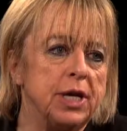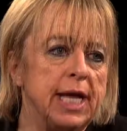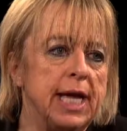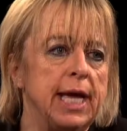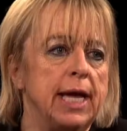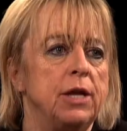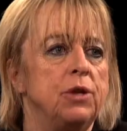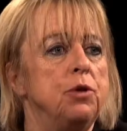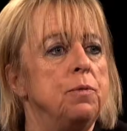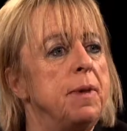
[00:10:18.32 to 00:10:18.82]

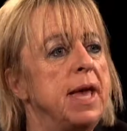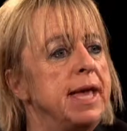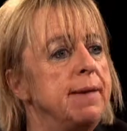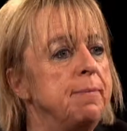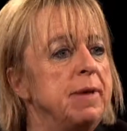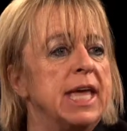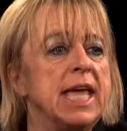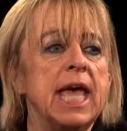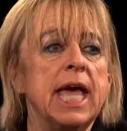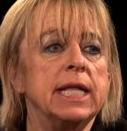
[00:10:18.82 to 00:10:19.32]
knee and you
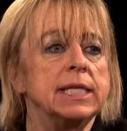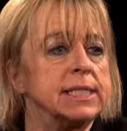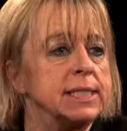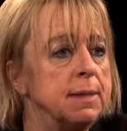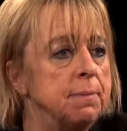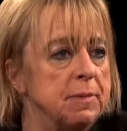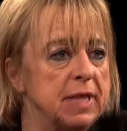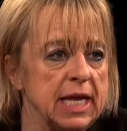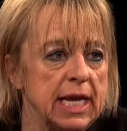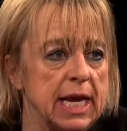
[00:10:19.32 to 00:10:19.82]
maybe get
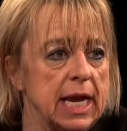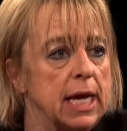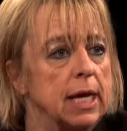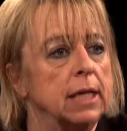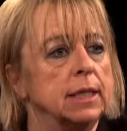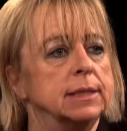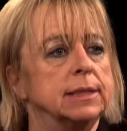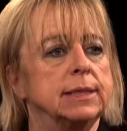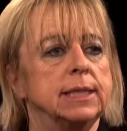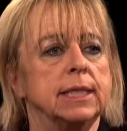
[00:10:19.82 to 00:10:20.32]
something
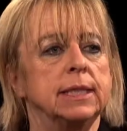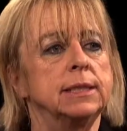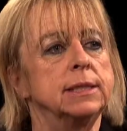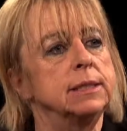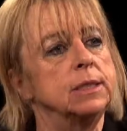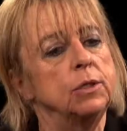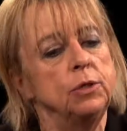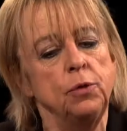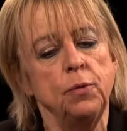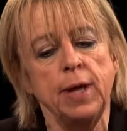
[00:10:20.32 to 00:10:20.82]
else. And
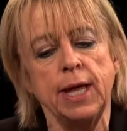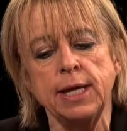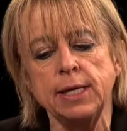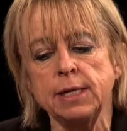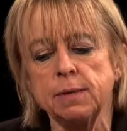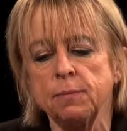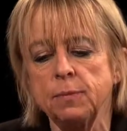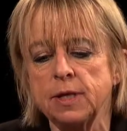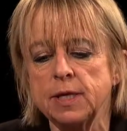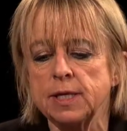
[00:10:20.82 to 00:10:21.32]
so you end
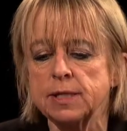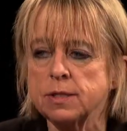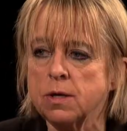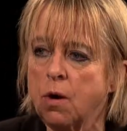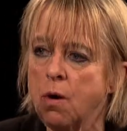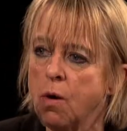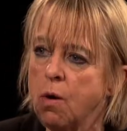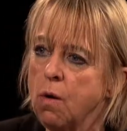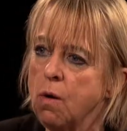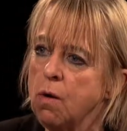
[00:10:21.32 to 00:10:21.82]
up with this
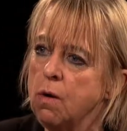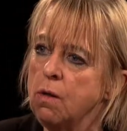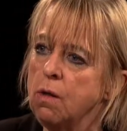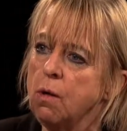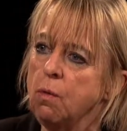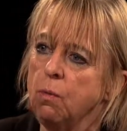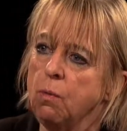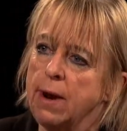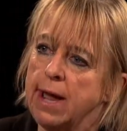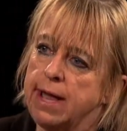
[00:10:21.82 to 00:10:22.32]
whole
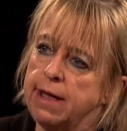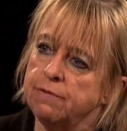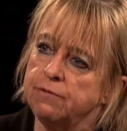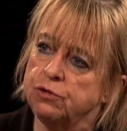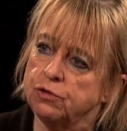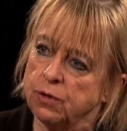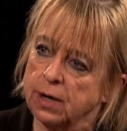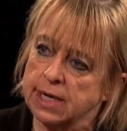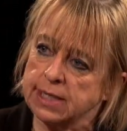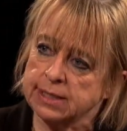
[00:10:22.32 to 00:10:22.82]
array of
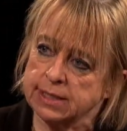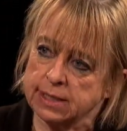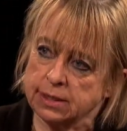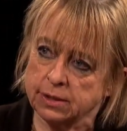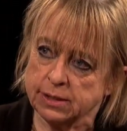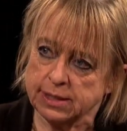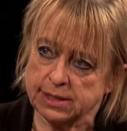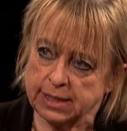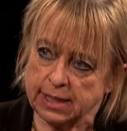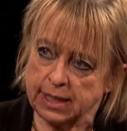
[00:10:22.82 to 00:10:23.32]
drugs that
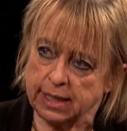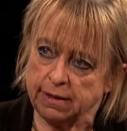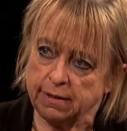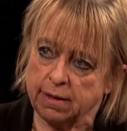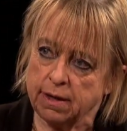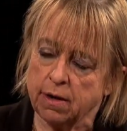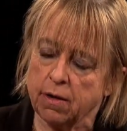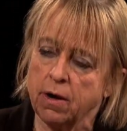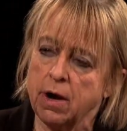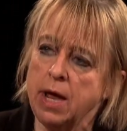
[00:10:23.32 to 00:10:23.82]
are sitting
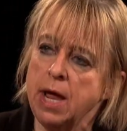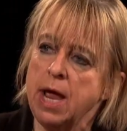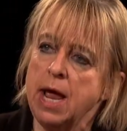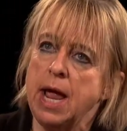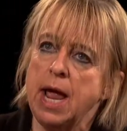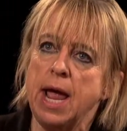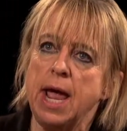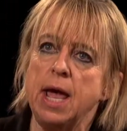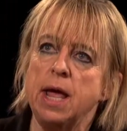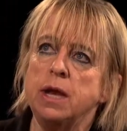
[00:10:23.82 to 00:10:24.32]
there,
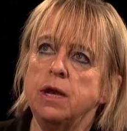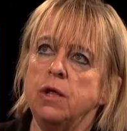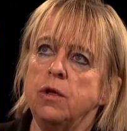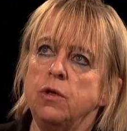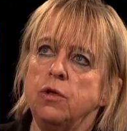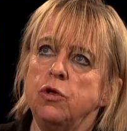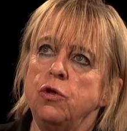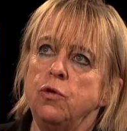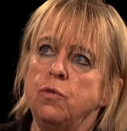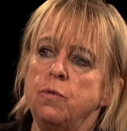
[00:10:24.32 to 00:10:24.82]
and
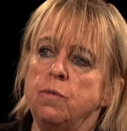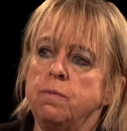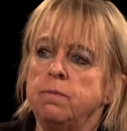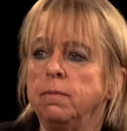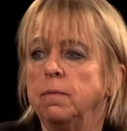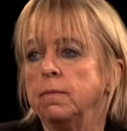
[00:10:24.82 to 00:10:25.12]
you